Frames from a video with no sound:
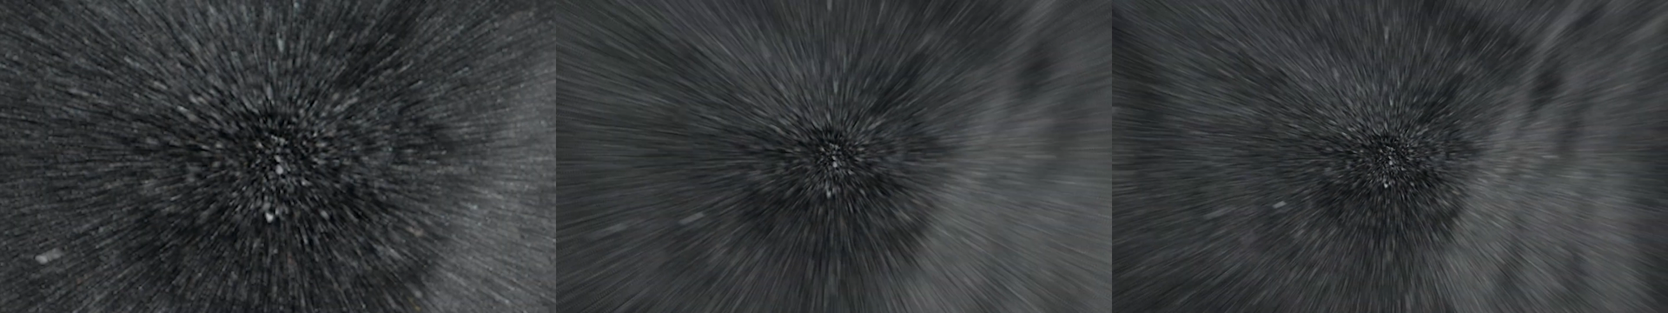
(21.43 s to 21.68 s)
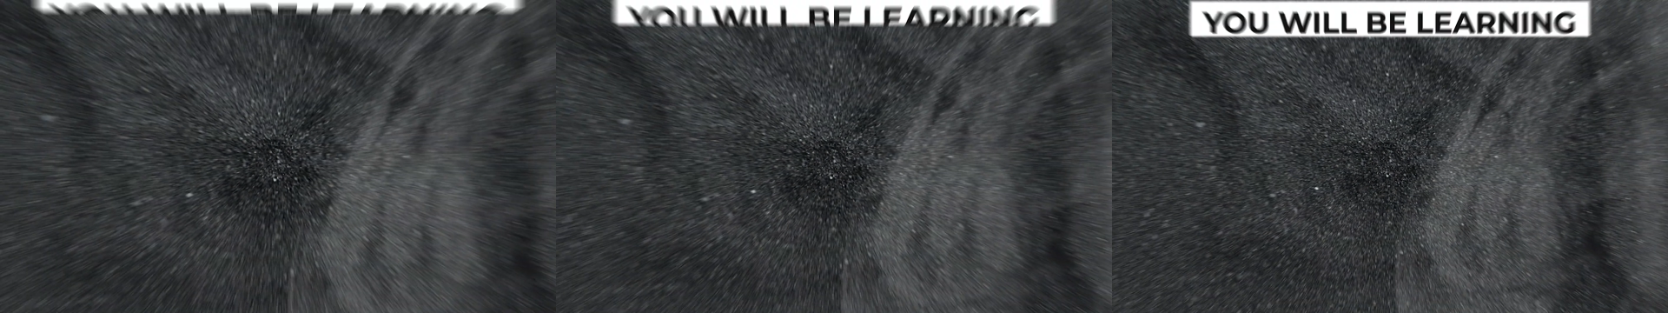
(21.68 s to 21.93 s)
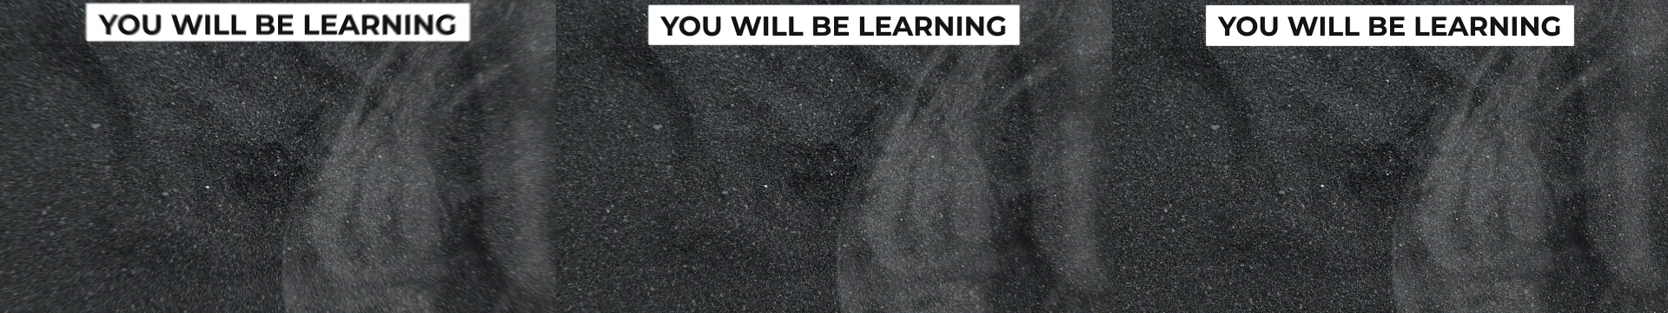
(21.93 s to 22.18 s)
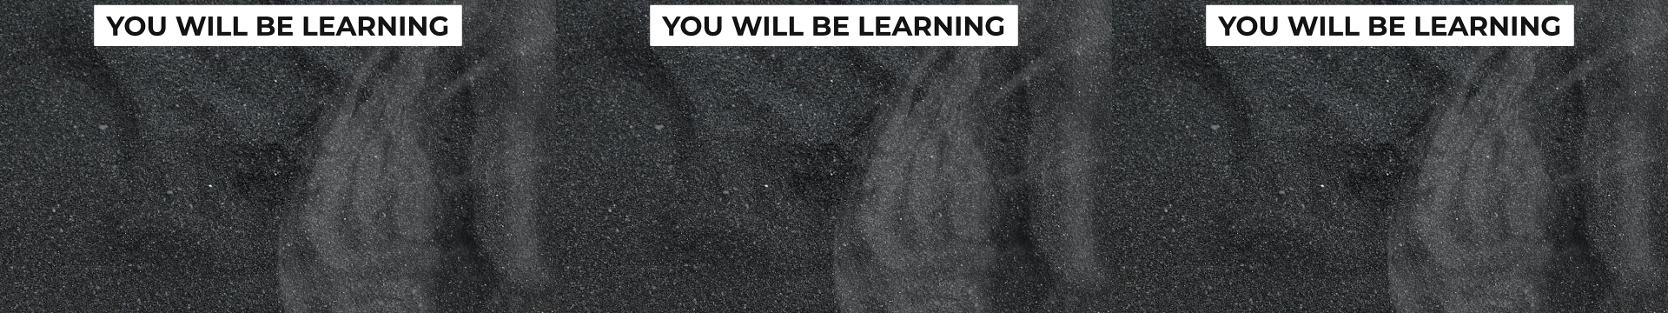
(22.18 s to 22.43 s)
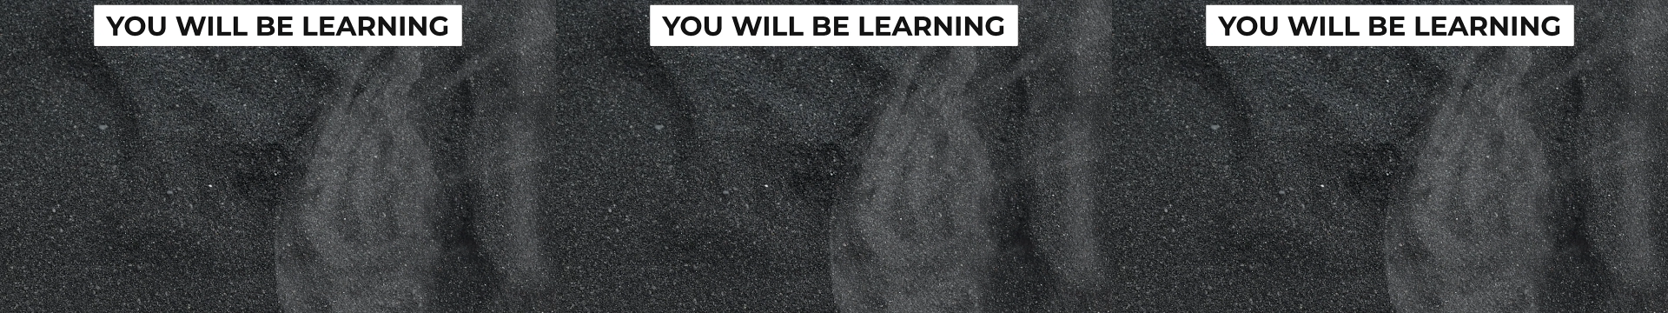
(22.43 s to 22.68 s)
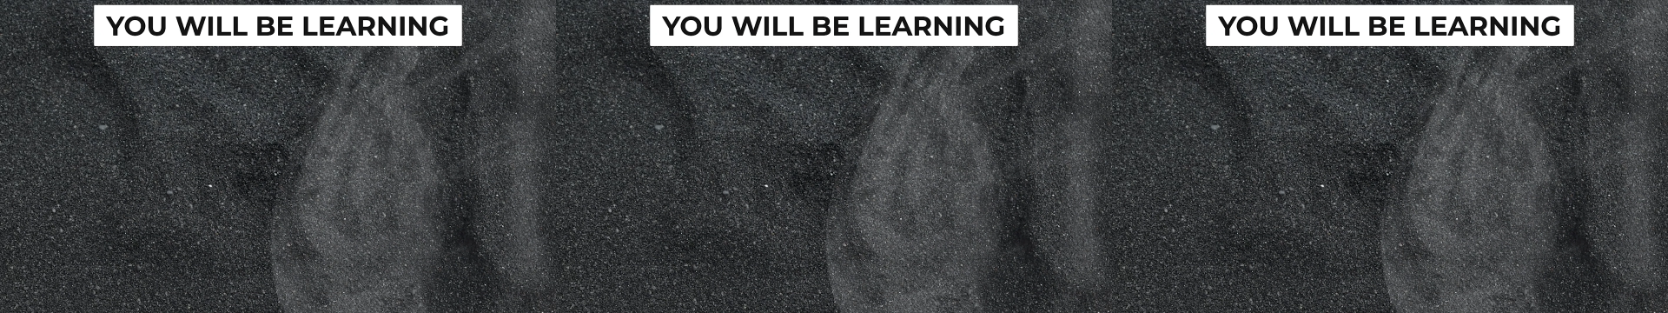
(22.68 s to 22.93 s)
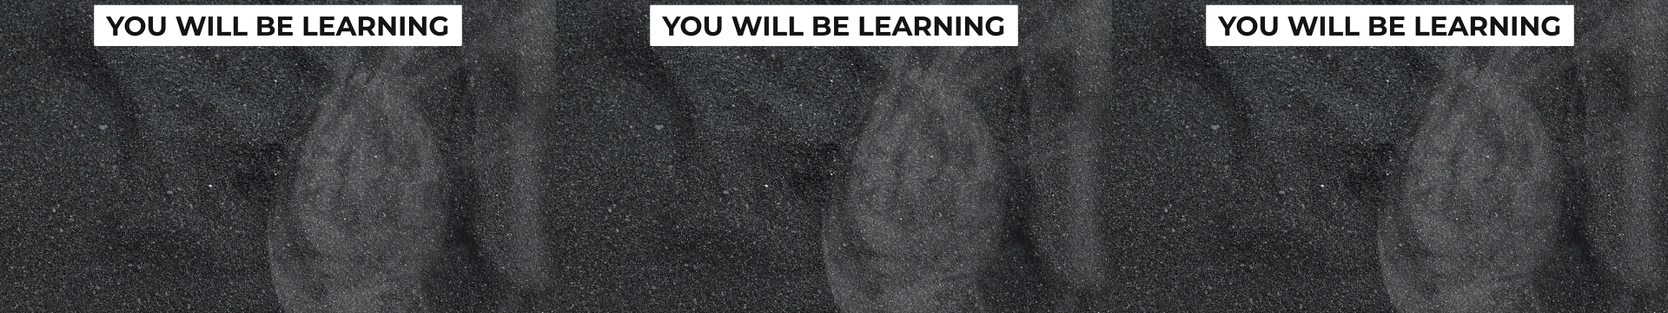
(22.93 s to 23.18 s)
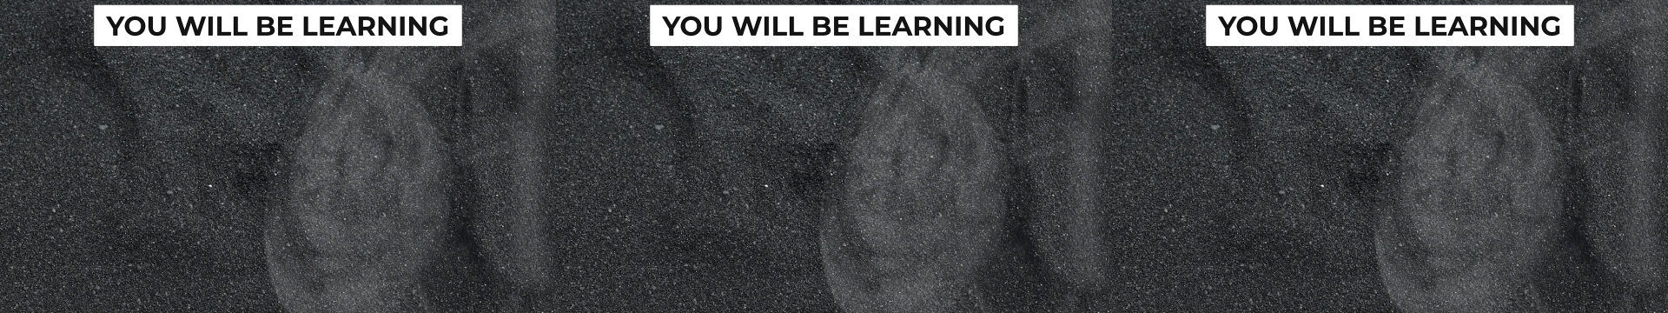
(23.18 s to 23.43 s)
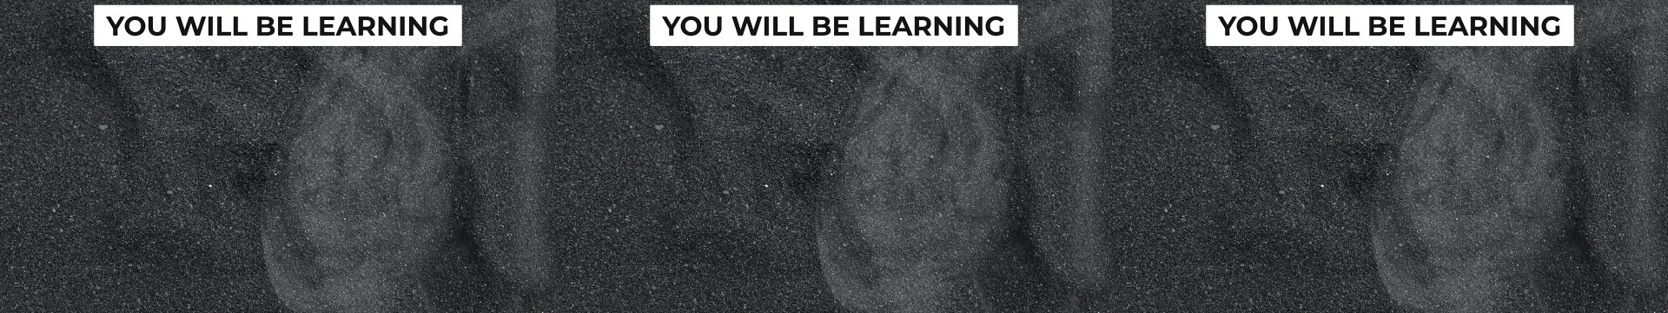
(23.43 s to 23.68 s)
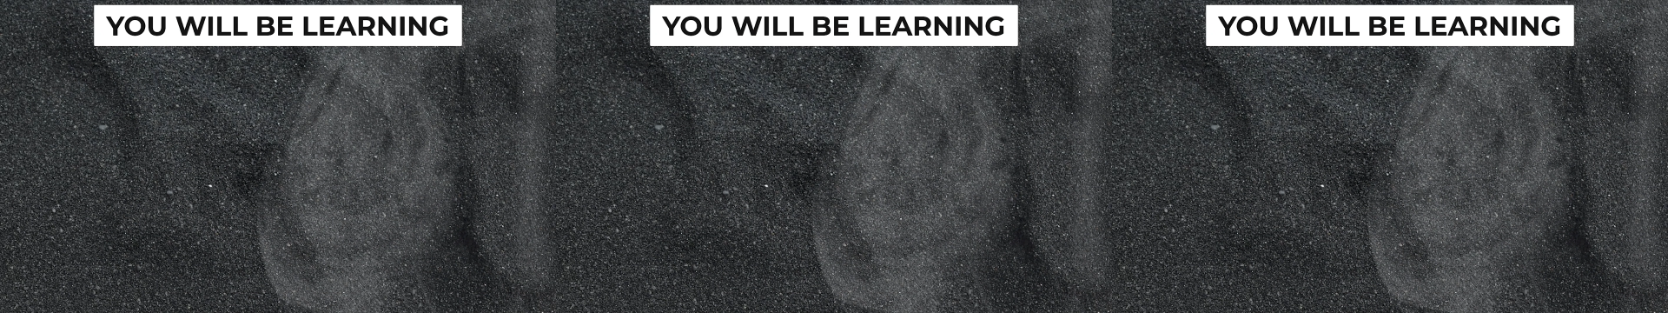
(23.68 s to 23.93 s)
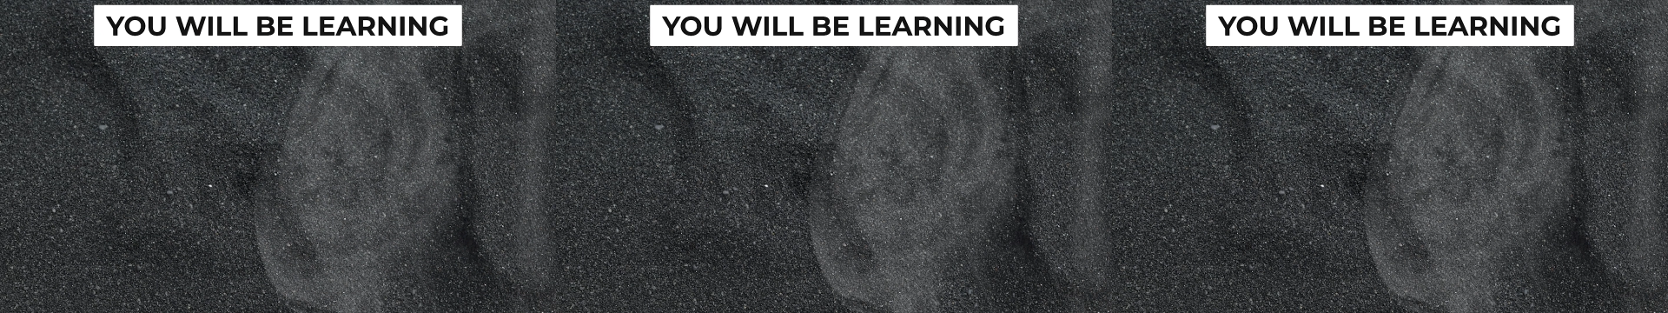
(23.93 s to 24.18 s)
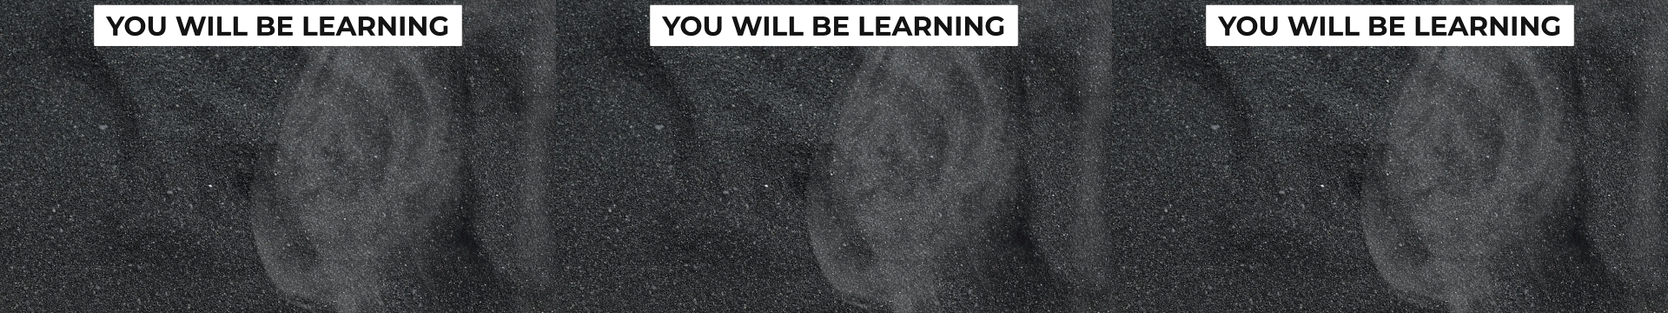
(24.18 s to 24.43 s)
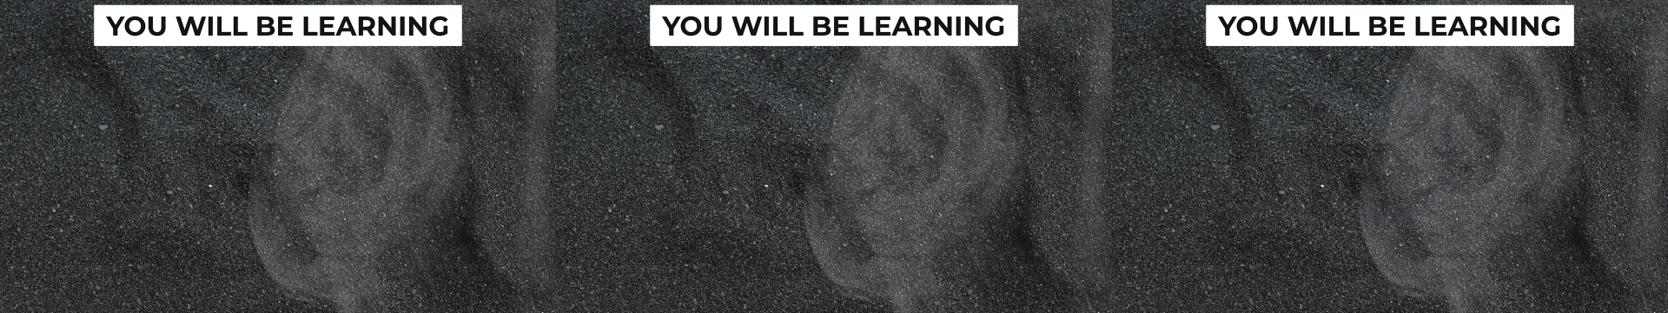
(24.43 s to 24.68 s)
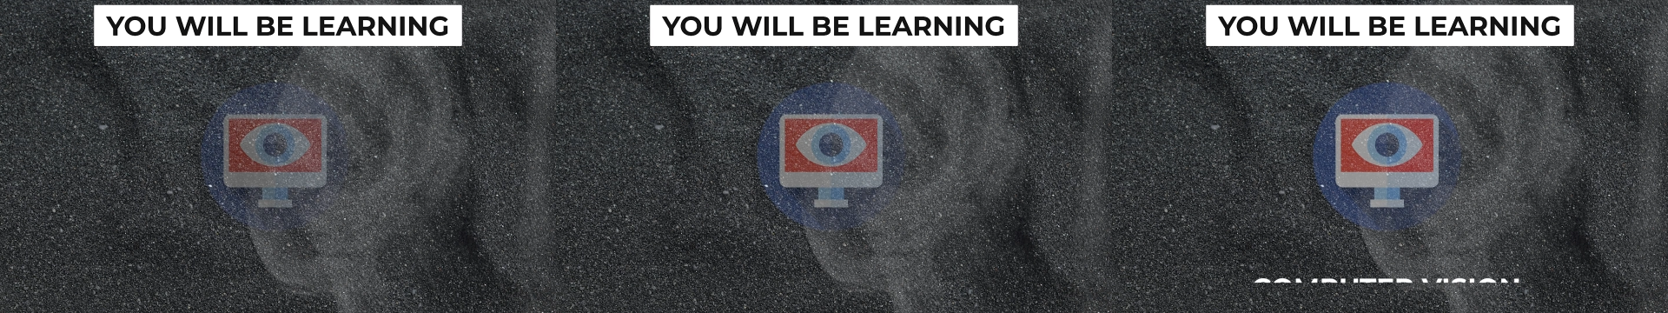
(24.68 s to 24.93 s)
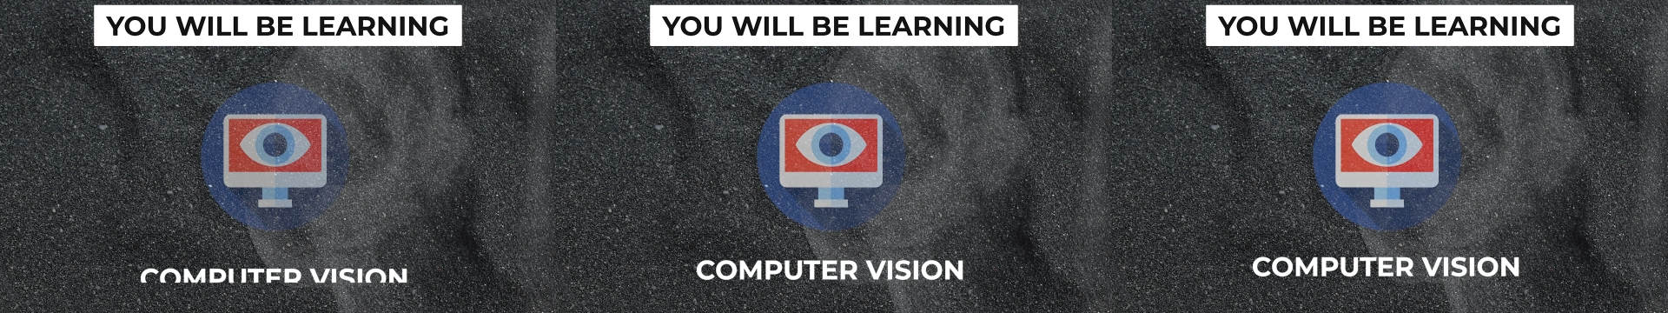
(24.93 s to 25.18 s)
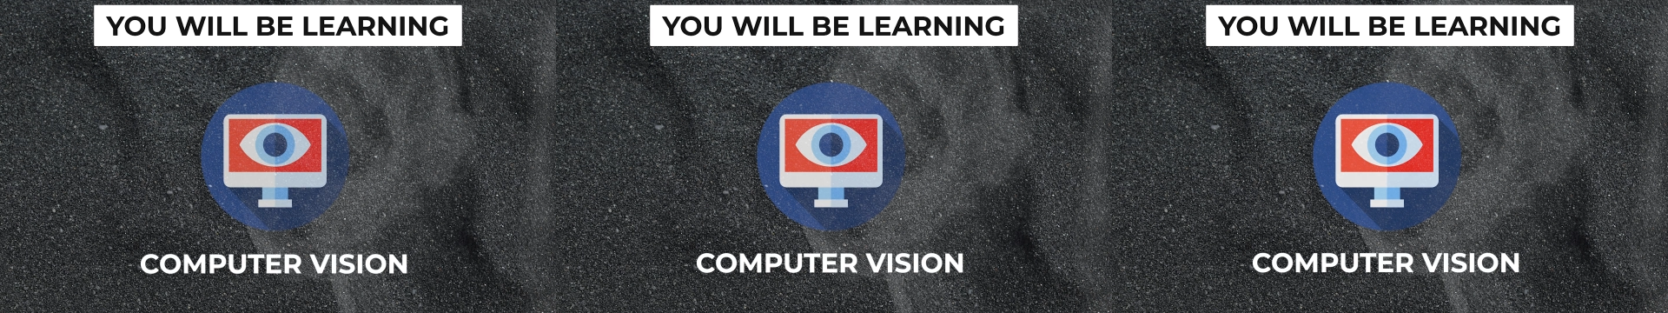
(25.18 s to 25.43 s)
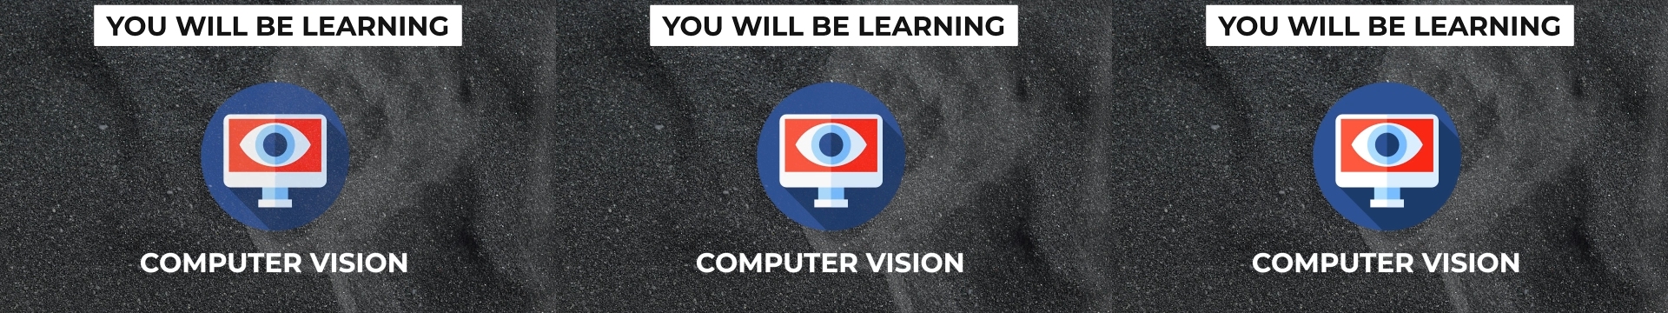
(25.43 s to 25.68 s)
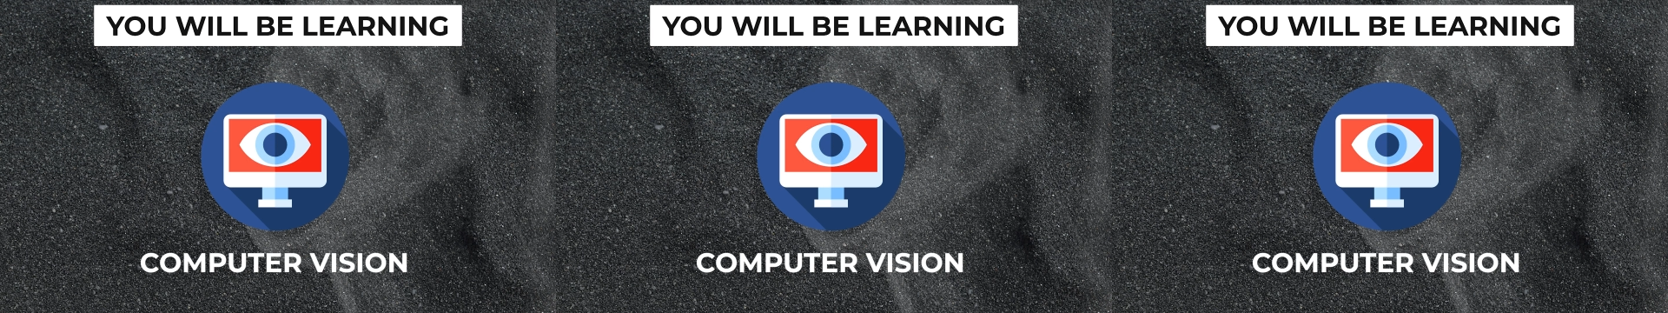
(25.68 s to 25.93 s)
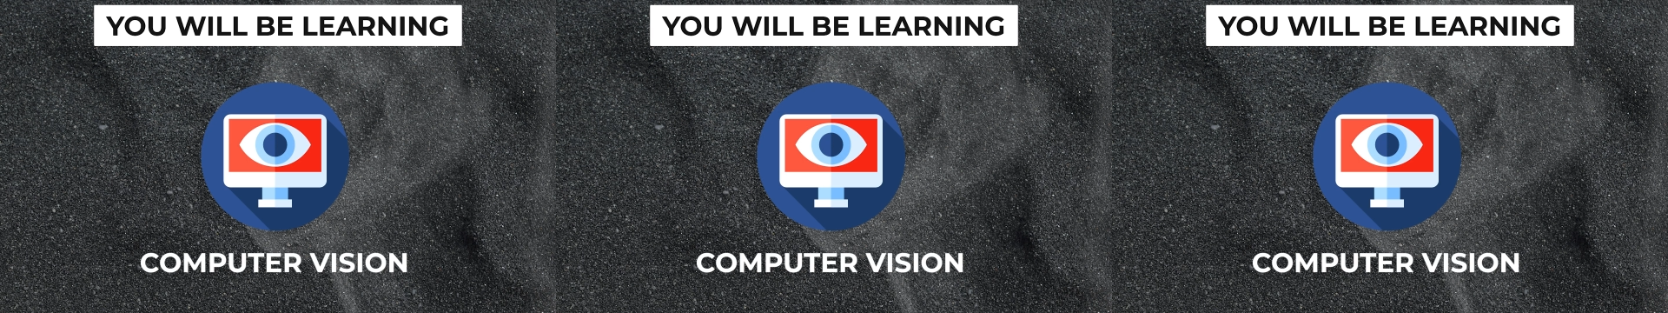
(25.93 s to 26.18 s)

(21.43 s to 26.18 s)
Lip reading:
No face is visible, so there are no lips to read.